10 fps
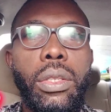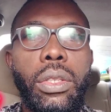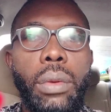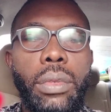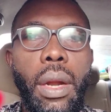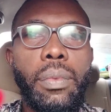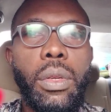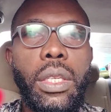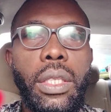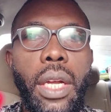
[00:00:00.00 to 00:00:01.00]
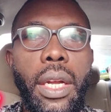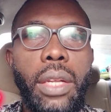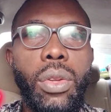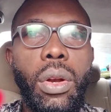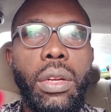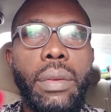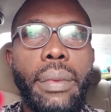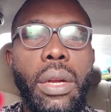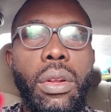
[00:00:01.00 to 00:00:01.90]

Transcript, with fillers: Subscribe to this channel, turn on the bell